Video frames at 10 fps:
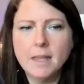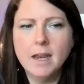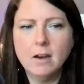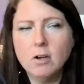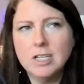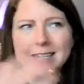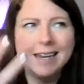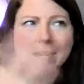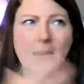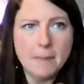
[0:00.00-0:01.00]
or just
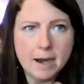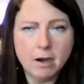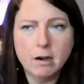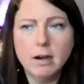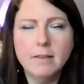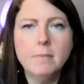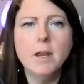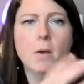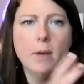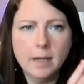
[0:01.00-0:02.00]
getting them there and them
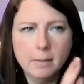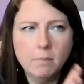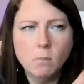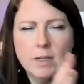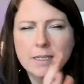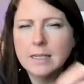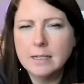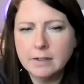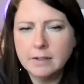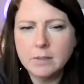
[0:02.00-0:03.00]
knowing, and what's the
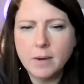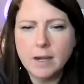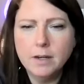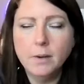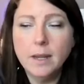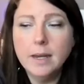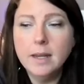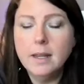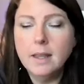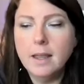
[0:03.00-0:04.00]
clearest way to do it.
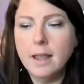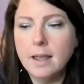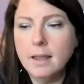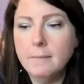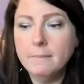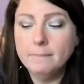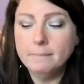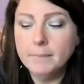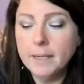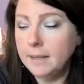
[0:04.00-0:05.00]

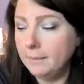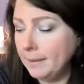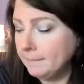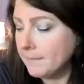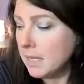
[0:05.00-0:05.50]
But anyway.